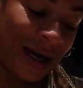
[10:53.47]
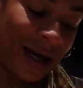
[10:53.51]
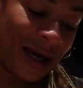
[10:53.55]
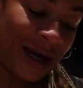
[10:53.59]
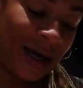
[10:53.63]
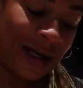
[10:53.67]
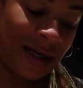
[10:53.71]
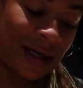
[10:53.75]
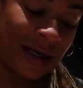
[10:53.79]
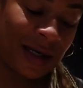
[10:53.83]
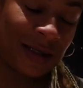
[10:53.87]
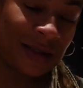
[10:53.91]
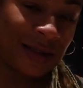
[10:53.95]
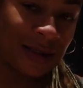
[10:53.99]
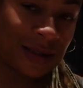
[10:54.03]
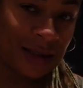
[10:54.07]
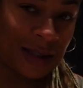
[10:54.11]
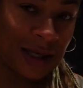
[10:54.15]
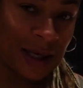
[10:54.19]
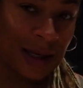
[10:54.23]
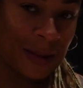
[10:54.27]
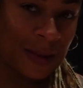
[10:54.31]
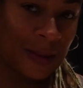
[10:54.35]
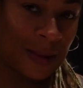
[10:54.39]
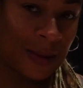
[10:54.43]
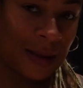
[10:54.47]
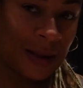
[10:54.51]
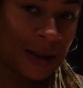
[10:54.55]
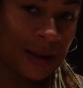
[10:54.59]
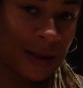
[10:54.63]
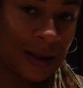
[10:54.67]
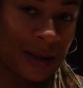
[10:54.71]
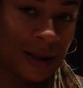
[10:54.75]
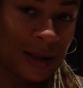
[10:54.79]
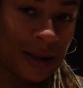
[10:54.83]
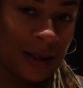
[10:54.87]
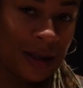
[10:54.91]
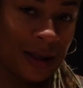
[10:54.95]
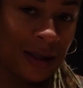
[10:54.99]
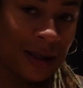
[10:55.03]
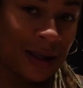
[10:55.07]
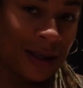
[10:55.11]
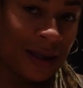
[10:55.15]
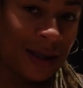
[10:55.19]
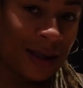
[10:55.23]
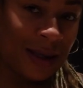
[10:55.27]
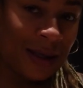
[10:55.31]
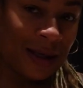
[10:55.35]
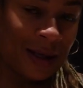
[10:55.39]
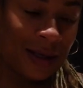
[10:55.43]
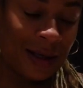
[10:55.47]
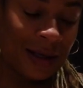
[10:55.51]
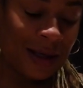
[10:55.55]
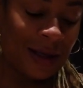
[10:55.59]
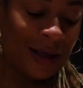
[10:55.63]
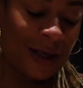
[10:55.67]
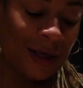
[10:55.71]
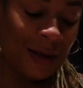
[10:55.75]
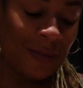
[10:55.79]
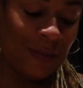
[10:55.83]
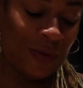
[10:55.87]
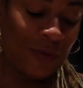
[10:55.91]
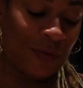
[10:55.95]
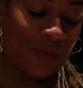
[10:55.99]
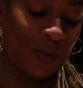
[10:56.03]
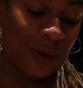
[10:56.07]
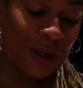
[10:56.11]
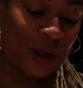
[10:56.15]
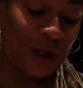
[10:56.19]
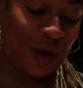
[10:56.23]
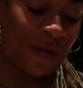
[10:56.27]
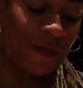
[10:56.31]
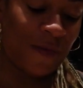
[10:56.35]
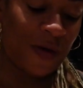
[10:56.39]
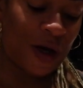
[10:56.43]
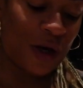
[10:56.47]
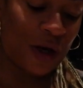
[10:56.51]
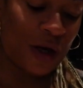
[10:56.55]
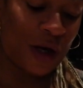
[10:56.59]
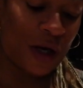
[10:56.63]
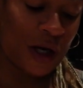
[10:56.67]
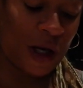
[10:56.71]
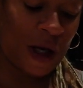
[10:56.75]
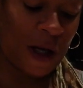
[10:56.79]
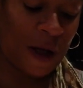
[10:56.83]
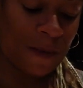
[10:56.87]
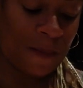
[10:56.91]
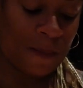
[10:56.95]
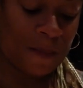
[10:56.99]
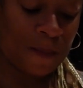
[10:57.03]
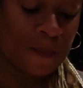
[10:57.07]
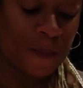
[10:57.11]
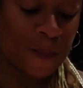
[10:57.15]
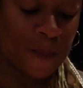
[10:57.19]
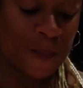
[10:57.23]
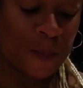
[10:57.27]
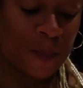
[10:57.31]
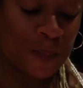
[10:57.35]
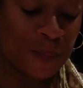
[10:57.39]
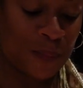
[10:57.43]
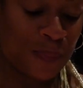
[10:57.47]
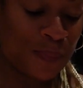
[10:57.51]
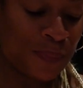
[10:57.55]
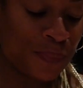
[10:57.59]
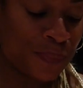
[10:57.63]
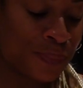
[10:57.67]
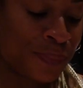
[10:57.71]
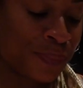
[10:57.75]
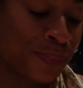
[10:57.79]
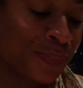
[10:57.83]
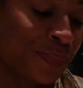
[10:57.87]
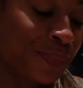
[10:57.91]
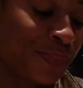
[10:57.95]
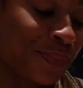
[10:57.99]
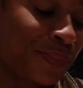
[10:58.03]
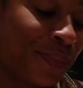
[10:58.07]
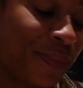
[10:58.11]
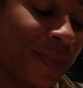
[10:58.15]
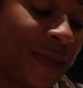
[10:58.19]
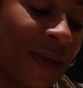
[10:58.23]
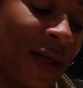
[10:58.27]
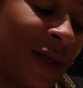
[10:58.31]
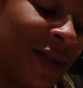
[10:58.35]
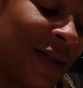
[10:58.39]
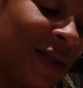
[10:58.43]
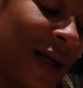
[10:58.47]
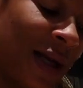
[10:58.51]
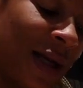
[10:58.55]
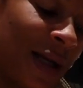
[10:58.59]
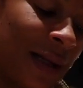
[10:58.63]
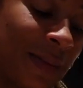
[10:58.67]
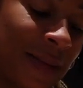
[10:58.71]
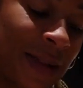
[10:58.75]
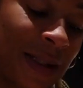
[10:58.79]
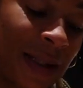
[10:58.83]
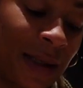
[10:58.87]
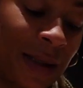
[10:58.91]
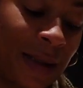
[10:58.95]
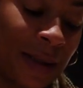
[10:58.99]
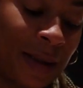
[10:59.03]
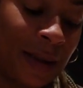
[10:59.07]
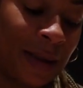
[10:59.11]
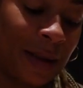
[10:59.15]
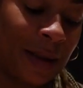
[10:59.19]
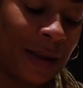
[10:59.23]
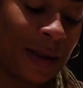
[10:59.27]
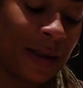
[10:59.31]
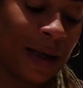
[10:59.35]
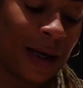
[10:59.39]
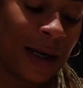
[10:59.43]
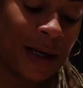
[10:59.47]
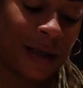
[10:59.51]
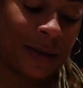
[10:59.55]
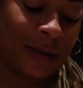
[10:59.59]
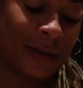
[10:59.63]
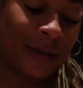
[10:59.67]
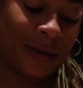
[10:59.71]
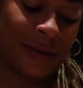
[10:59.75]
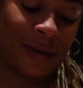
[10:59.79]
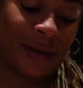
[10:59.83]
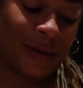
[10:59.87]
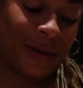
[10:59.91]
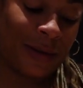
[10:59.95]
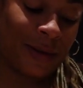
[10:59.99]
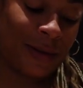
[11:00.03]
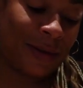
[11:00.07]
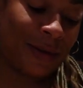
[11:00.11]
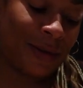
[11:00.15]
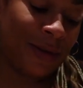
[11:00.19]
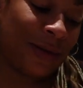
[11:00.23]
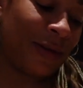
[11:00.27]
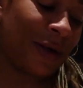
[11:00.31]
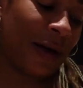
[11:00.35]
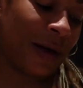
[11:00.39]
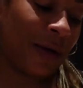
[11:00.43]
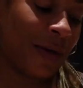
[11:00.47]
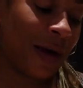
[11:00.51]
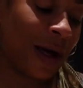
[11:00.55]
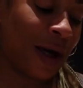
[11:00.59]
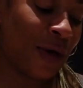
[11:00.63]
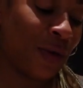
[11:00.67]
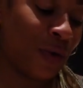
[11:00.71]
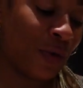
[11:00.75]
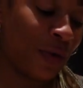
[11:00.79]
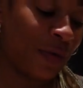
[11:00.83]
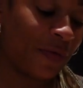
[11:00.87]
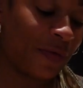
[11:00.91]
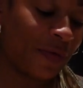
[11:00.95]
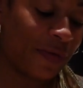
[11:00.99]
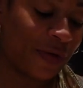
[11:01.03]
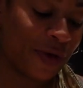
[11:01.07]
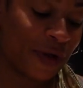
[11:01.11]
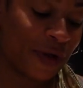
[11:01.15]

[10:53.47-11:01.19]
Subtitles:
hand down on the top? Keep you from getting your finger cut. That's all I'm saying. I just, you know, I do it for